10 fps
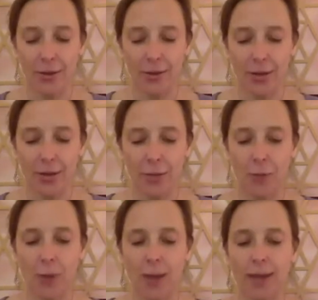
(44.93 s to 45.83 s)
you can
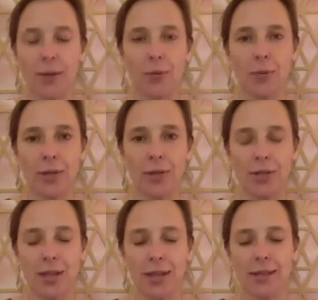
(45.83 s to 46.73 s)
widen the
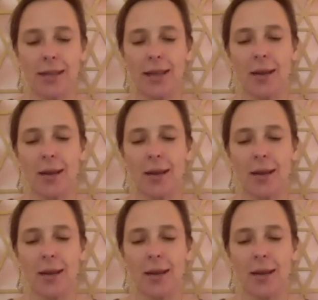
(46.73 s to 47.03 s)
bridge and